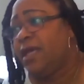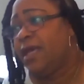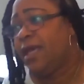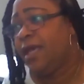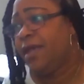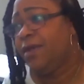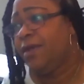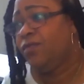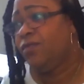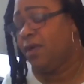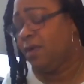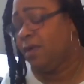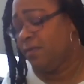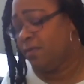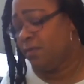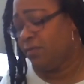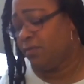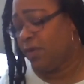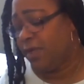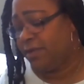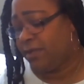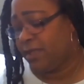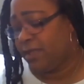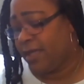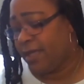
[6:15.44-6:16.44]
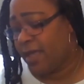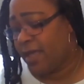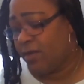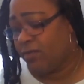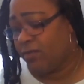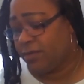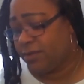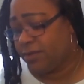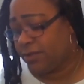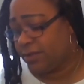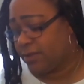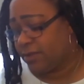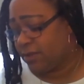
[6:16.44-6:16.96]
And one thing I
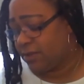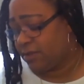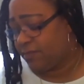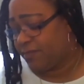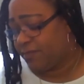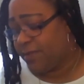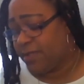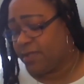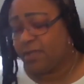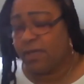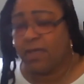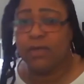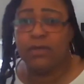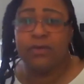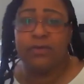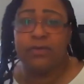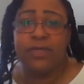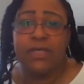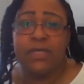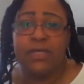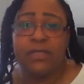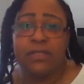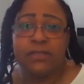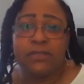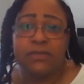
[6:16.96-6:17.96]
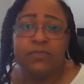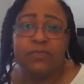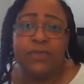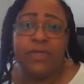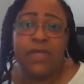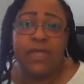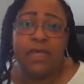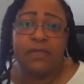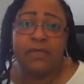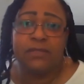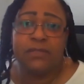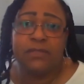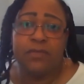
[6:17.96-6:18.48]
want you to speak on is we
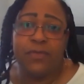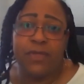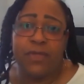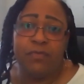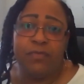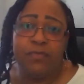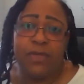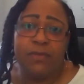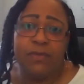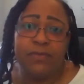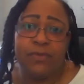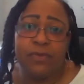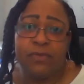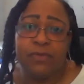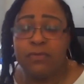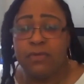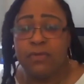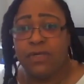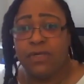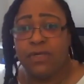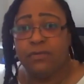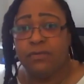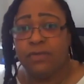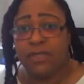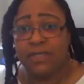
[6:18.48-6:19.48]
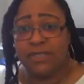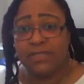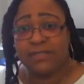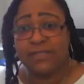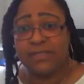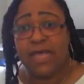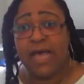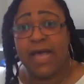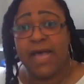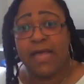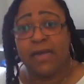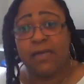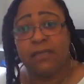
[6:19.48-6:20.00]
have so many people who are doing a
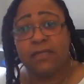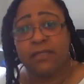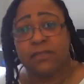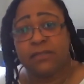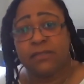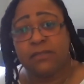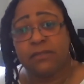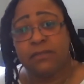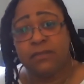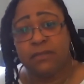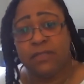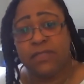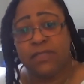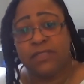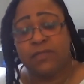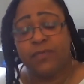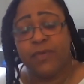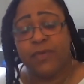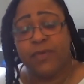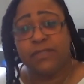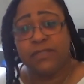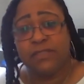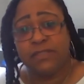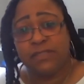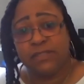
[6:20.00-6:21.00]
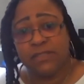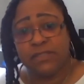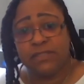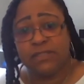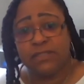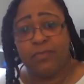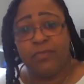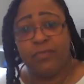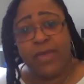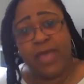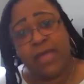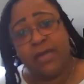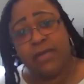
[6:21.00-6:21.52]
side hustle, especially since
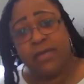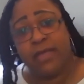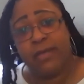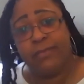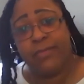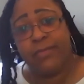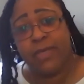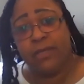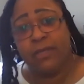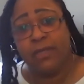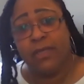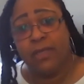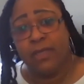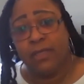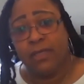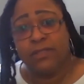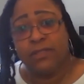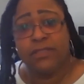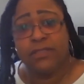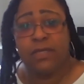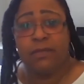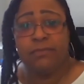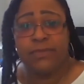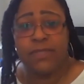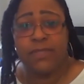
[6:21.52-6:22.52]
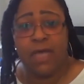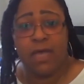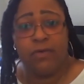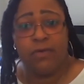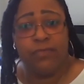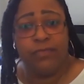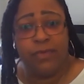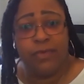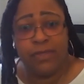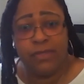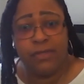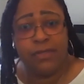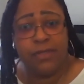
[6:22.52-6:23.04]
the pandemic jumped off,
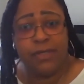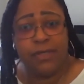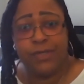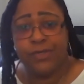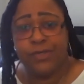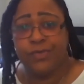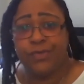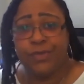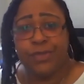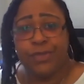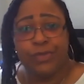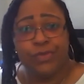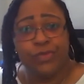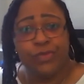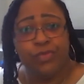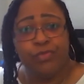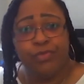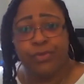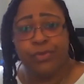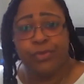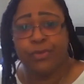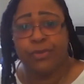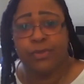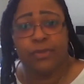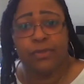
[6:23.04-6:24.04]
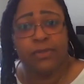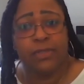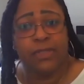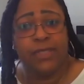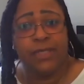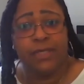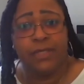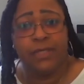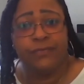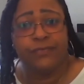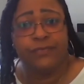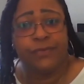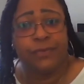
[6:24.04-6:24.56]
whether they're doing Uber or
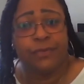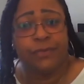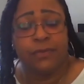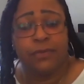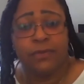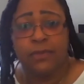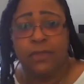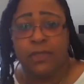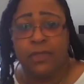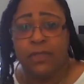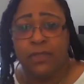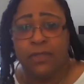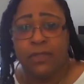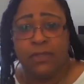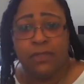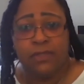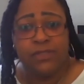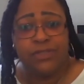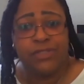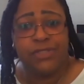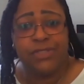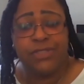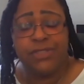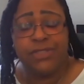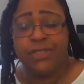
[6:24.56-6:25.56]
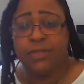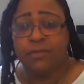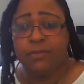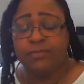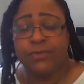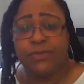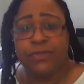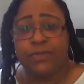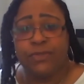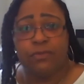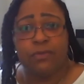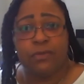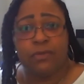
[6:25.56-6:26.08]
Lyft or
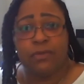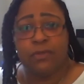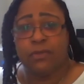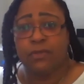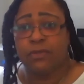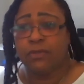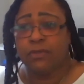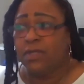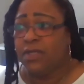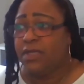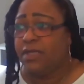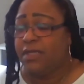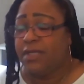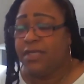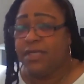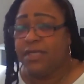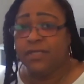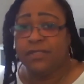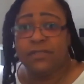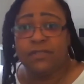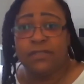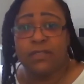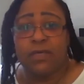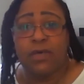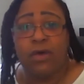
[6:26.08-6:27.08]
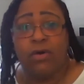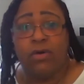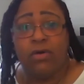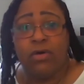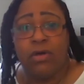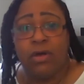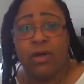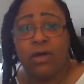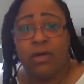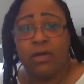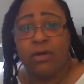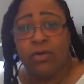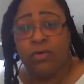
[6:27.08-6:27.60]
Shipt or
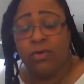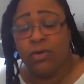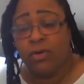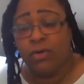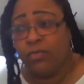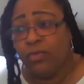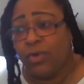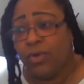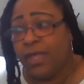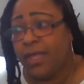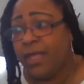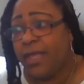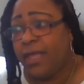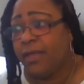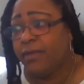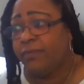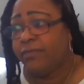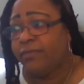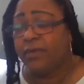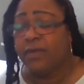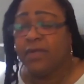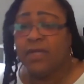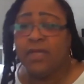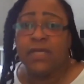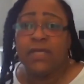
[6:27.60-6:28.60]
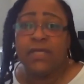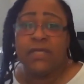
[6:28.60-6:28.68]
Instacart or whatever.